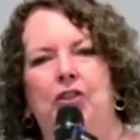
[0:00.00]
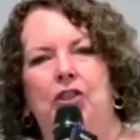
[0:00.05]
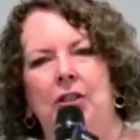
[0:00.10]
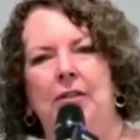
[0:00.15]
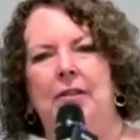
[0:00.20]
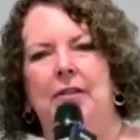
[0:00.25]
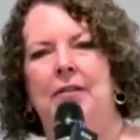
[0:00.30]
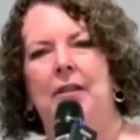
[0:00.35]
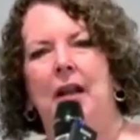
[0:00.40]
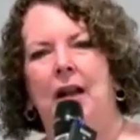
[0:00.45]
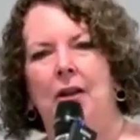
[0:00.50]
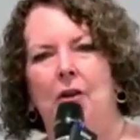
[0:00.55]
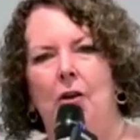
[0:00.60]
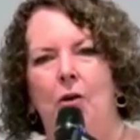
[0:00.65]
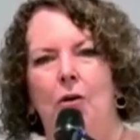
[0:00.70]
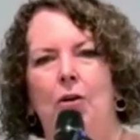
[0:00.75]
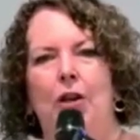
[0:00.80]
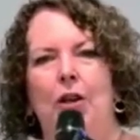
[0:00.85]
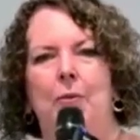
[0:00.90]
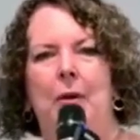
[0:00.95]
Jesus said, I
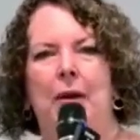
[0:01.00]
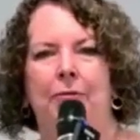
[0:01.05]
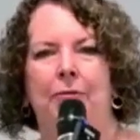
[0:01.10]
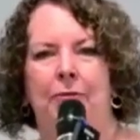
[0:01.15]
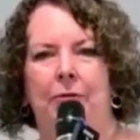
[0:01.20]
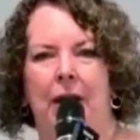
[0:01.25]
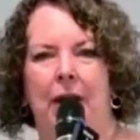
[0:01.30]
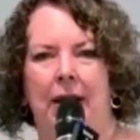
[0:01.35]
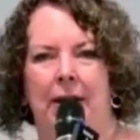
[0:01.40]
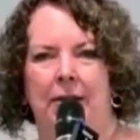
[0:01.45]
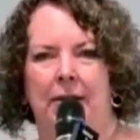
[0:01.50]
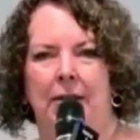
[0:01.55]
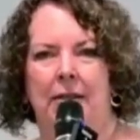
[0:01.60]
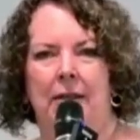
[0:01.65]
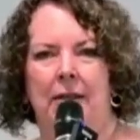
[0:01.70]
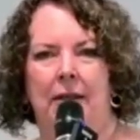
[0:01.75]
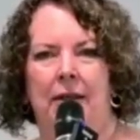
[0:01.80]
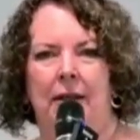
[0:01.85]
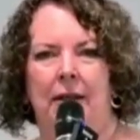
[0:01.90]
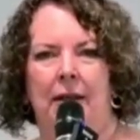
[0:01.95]
call you my friend.
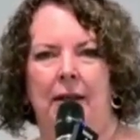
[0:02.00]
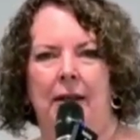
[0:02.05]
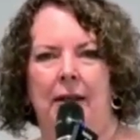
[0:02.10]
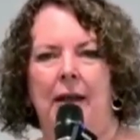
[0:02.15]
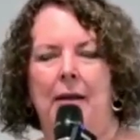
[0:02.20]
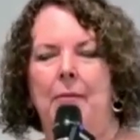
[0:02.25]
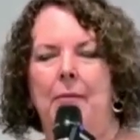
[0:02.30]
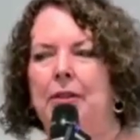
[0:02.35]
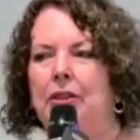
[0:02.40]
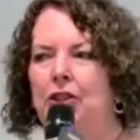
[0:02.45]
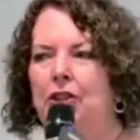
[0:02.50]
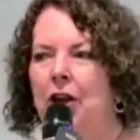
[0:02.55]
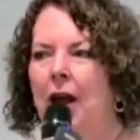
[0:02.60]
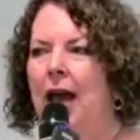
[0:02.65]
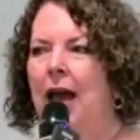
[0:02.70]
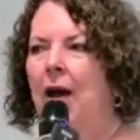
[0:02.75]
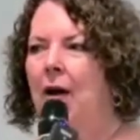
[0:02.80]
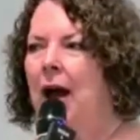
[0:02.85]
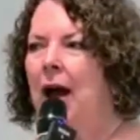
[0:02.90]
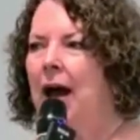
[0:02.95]
But do you know
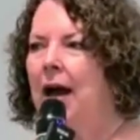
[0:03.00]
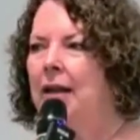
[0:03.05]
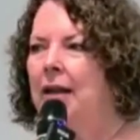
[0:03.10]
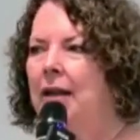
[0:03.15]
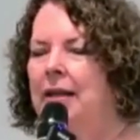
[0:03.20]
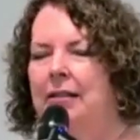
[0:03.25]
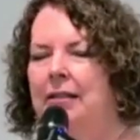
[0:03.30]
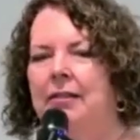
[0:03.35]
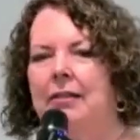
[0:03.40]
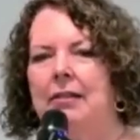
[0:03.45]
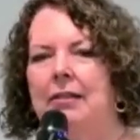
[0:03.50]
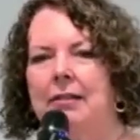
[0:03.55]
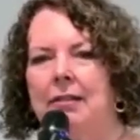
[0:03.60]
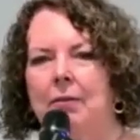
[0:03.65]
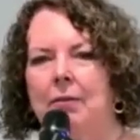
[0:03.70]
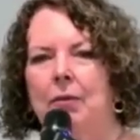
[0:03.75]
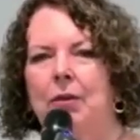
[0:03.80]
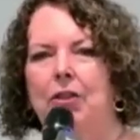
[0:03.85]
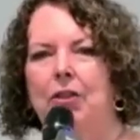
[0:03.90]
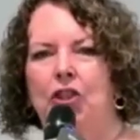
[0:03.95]
how hard it is to
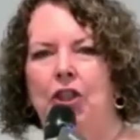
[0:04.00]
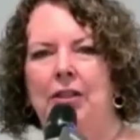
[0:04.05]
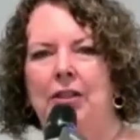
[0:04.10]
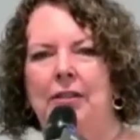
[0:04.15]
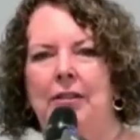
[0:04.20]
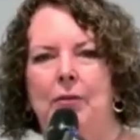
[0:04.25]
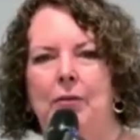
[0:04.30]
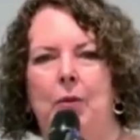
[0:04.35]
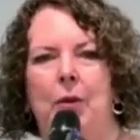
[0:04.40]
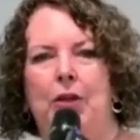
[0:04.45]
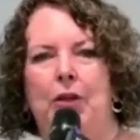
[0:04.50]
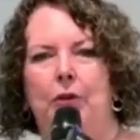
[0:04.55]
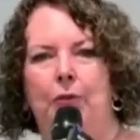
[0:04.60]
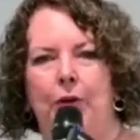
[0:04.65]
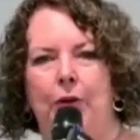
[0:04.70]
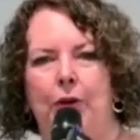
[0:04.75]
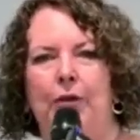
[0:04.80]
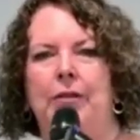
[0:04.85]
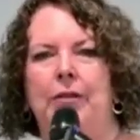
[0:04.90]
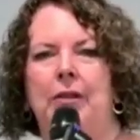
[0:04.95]
sit with Jesus when you
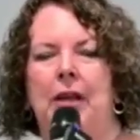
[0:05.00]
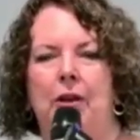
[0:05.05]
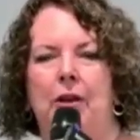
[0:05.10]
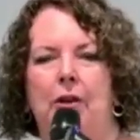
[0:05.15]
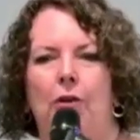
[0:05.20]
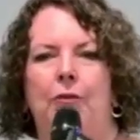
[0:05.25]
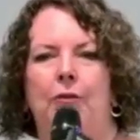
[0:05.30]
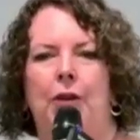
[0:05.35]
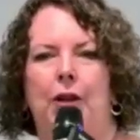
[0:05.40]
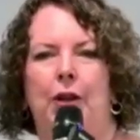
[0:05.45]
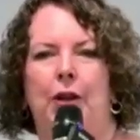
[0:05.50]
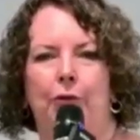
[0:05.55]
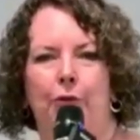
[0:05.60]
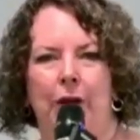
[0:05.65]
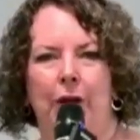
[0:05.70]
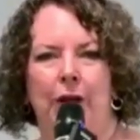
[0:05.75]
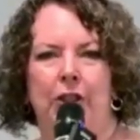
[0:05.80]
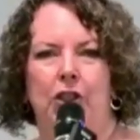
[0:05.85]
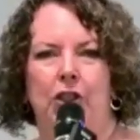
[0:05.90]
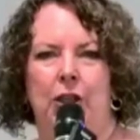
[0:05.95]
first start off in a
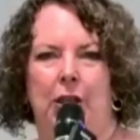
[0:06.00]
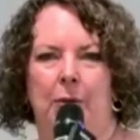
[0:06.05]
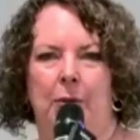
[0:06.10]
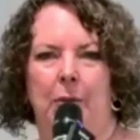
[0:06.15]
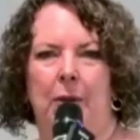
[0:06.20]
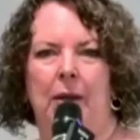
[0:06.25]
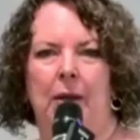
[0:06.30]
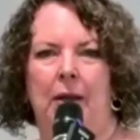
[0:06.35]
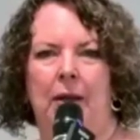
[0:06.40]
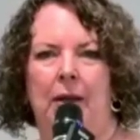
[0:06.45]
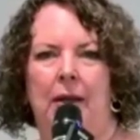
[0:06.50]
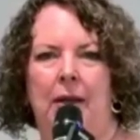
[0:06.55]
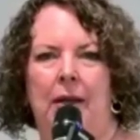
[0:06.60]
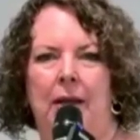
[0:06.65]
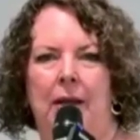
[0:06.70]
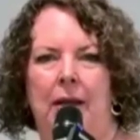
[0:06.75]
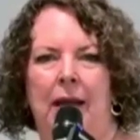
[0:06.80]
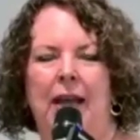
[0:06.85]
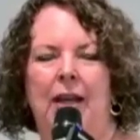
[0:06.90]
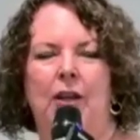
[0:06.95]
friendship
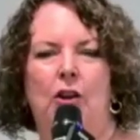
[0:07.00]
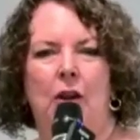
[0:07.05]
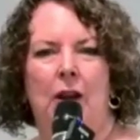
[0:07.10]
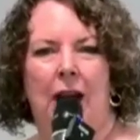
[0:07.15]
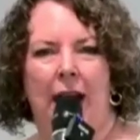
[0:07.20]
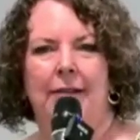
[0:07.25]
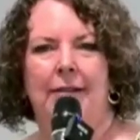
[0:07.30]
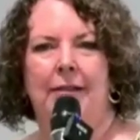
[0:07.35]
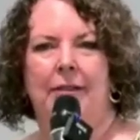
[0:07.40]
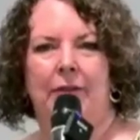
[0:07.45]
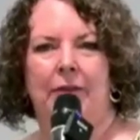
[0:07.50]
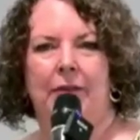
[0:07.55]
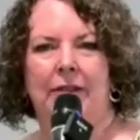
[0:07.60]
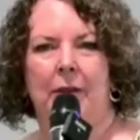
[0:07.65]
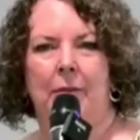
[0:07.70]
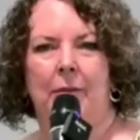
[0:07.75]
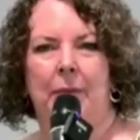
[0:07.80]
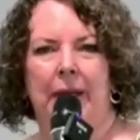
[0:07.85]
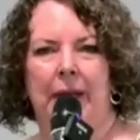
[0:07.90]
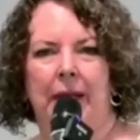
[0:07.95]
and not ask for
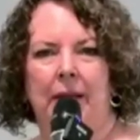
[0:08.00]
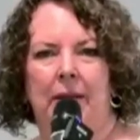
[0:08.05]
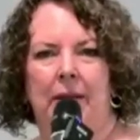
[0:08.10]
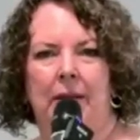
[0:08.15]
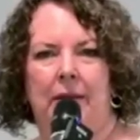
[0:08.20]
something?